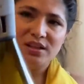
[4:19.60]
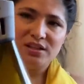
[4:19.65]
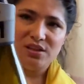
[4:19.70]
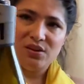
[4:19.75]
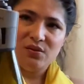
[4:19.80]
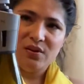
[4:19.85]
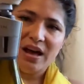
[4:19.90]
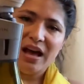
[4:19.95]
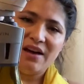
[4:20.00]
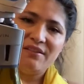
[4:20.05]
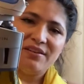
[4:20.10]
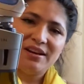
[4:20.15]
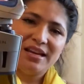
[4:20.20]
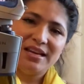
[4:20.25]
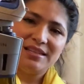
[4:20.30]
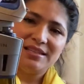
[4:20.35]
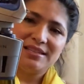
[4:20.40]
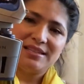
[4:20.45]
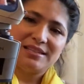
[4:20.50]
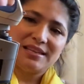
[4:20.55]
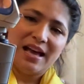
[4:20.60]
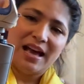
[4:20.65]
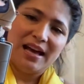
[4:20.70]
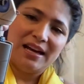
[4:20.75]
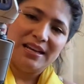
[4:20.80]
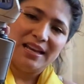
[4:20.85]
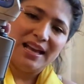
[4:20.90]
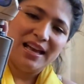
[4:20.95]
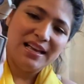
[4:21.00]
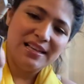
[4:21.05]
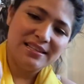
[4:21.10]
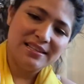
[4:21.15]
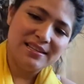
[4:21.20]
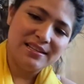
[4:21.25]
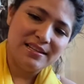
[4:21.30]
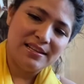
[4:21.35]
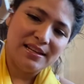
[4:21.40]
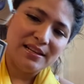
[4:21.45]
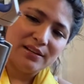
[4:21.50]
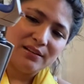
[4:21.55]
you have it inside, it has a
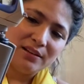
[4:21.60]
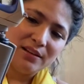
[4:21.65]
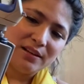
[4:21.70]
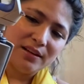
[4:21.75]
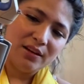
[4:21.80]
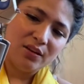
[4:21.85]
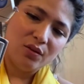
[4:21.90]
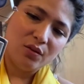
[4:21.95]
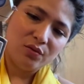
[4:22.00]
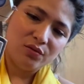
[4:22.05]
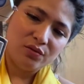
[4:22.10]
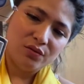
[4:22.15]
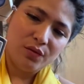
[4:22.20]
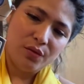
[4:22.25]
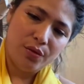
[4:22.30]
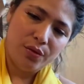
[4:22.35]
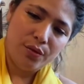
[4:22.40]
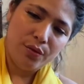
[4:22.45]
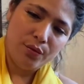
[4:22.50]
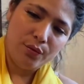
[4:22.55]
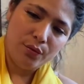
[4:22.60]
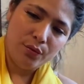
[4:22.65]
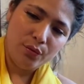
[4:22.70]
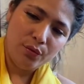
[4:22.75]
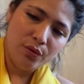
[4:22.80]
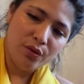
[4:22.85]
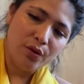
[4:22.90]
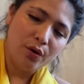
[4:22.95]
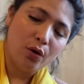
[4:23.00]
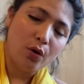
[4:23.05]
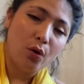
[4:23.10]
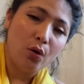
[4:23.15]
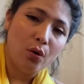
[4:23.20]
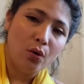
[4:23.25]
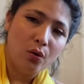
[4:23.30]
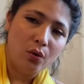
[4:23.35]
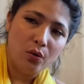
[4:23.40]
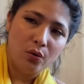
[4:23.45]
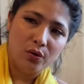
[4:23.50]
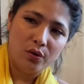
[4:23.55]
needle that goes through the
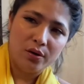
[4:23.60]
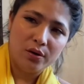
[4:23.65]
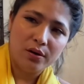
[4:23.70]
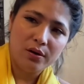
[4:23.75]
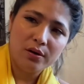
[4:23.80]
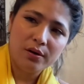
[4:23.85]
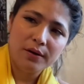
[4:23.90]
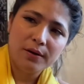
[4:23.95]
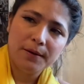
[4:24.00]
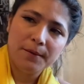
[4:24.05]
cork.